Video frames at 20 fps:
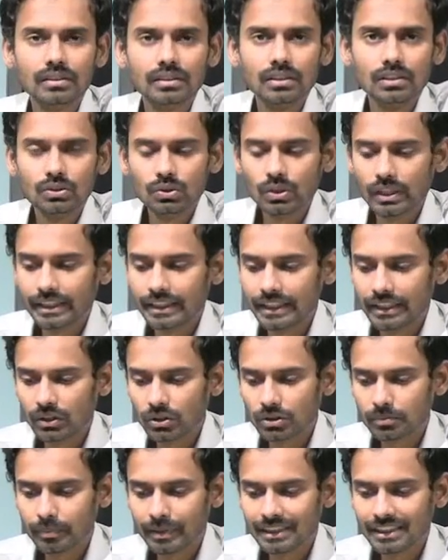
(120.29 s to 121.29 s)
So I need to
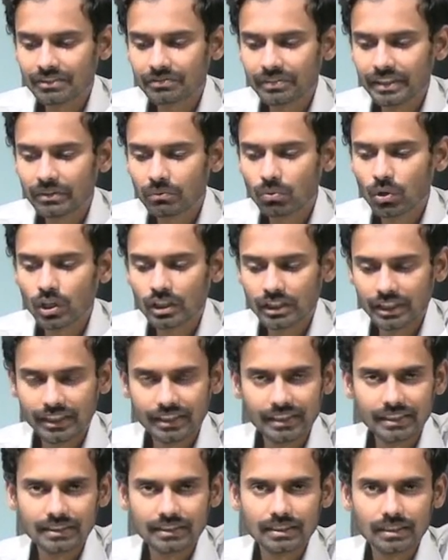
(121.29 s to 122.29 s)
specify what it is,
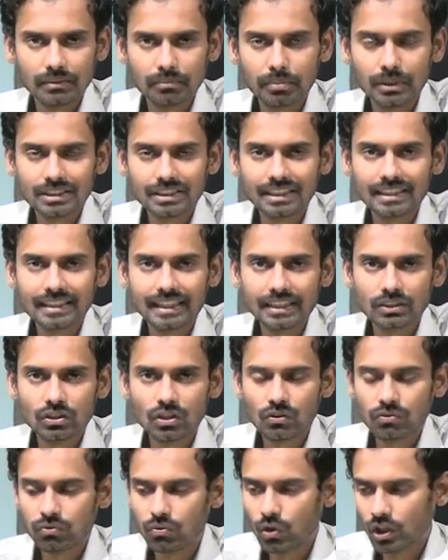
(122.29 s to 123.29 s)
percentage of
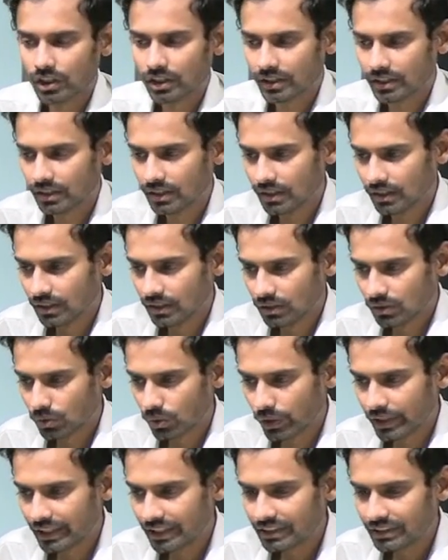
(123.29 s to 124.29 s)
what. So
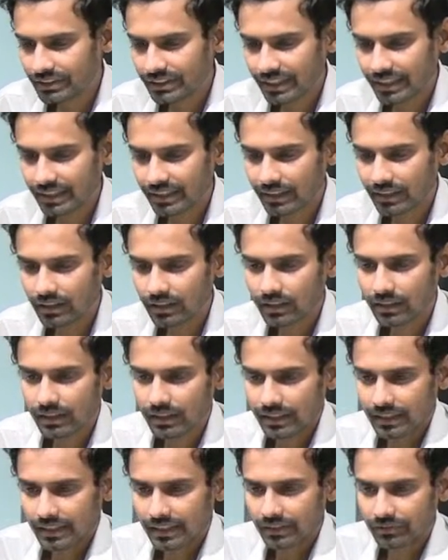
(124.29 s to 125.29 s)
in general,
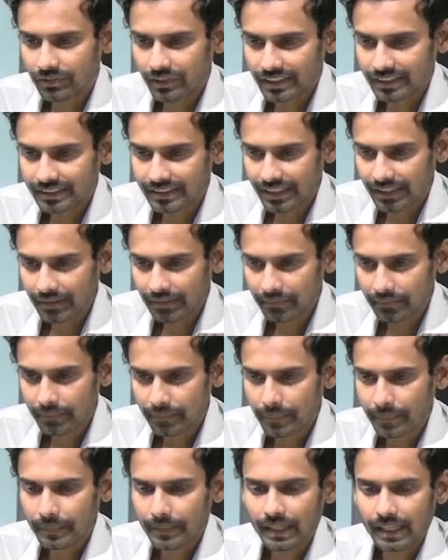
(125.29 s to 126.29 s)
if I say
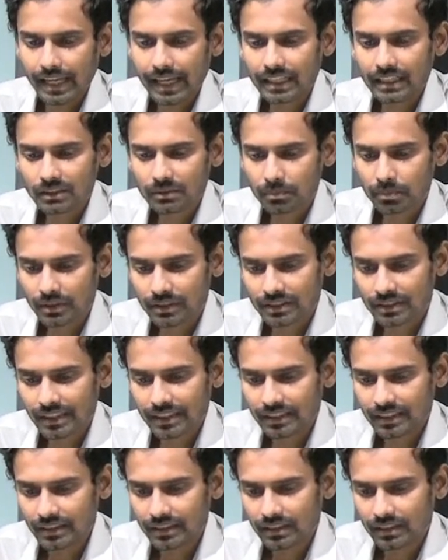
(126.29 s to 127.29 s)
x percent,
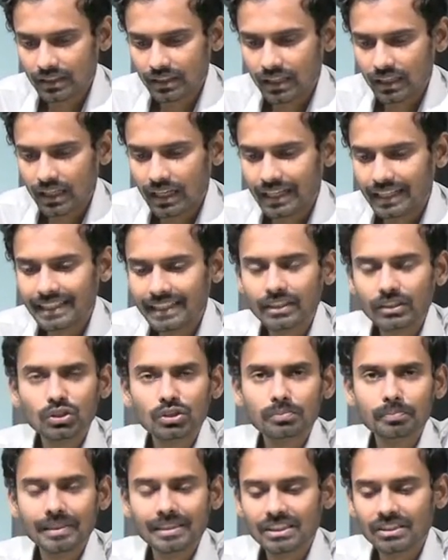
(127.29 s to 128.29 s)
I need to
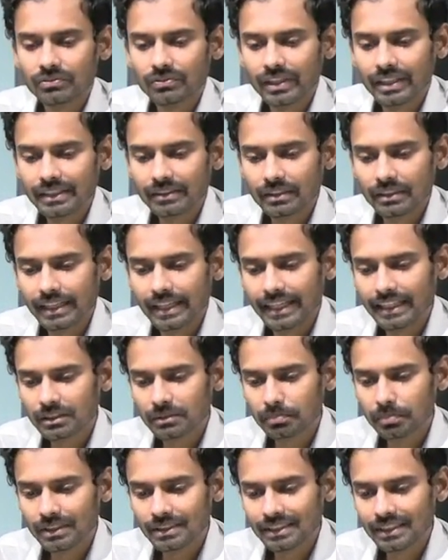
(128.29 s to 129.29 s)
specify x
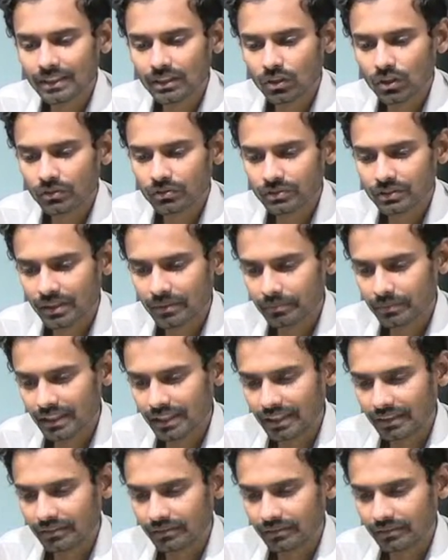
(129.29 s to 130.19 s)
percent of something.